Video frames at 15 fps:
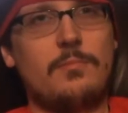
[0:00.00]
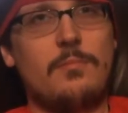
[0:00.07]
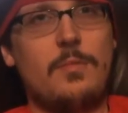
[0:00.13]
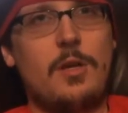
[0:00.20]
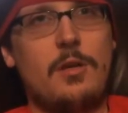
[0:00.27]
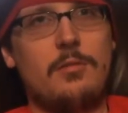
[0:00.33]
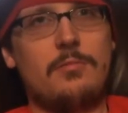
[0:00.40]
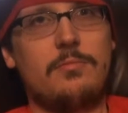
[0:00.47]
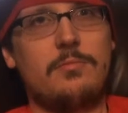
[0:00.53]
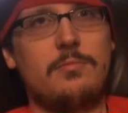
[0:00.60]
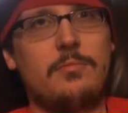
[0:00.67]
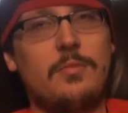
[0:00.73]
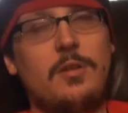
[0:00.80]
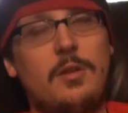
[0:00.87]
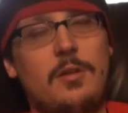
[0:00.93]
yeah,
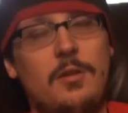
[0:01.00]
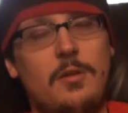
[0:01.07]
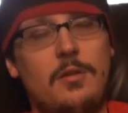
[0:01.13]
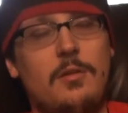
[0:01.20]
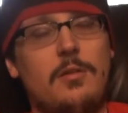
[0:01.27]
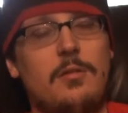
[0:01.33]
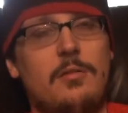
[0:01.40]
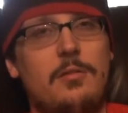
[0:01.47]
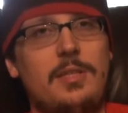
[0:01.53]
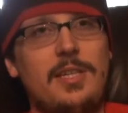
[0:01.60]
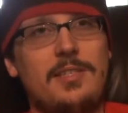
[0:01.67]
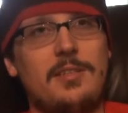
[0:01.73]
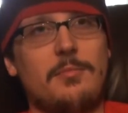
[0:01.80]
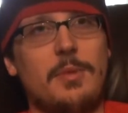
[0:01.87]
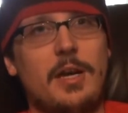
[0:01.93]

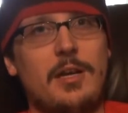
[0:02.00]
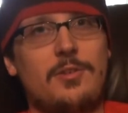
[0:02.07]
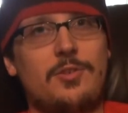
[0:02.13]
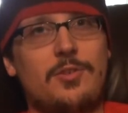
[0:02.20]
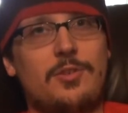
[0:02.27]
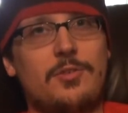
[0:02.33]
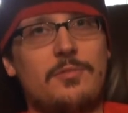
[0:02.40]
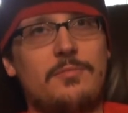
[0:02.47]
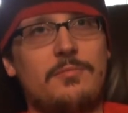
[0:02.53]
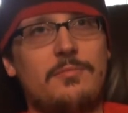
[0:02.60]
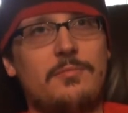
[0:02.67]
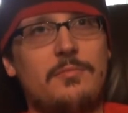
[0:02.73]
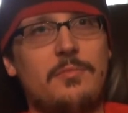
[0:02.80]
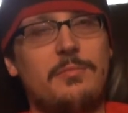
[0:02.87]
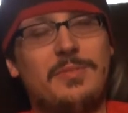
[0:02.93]
decent match.
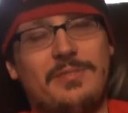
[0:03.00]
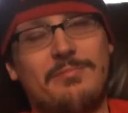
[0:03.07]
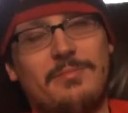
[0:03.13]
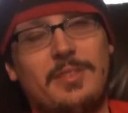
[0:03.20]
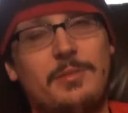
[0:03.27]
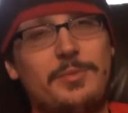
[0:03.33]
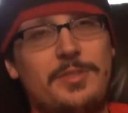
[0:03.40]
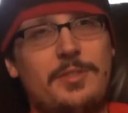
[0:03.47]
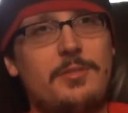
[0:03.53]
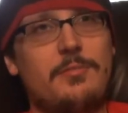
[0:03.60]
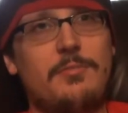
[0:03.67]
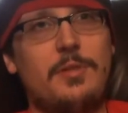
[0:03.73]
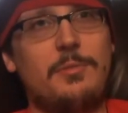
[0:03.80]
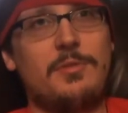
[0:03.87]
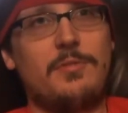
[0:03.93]
Mm, it was
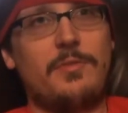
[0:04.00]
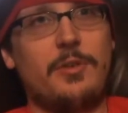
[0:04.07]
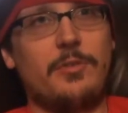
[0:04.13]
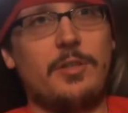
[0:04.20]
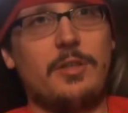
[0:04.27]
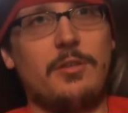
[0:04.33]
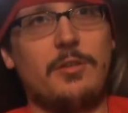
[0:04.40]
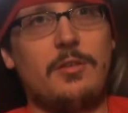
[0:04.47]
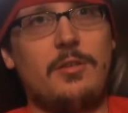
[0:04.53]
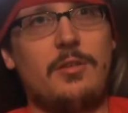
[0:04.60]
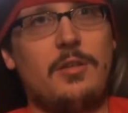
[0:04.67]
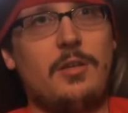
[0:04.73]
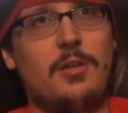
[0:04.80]
it was fairly good.